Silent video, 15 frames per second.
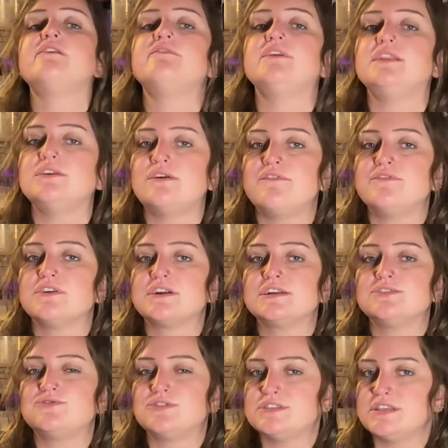video if you're
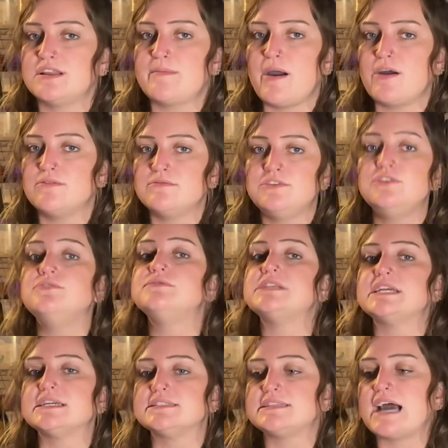interested about
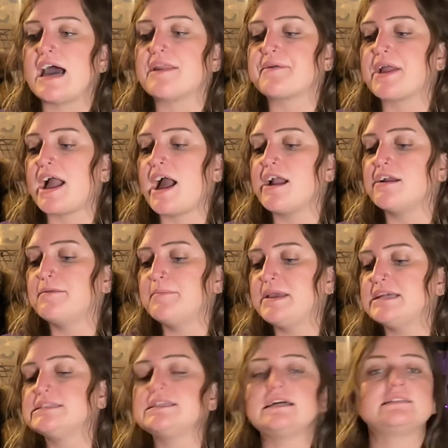using a soldering iron,
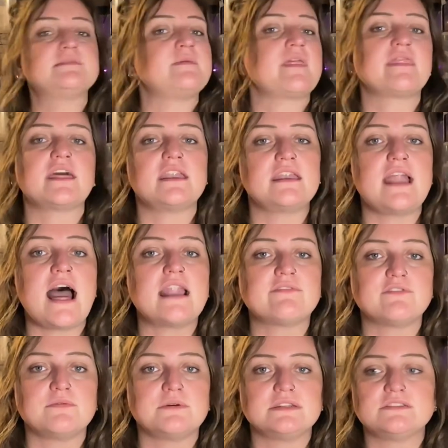because that's something that not
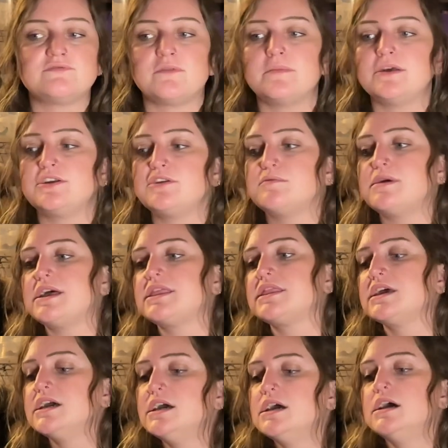everyone is familiar with.
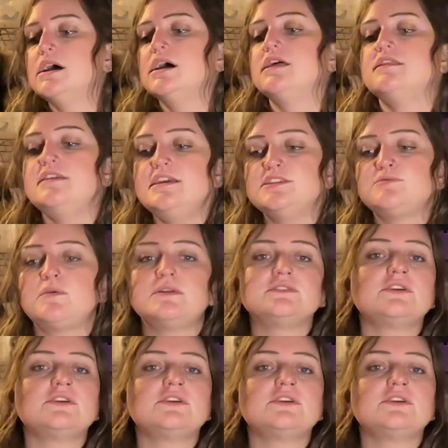These ones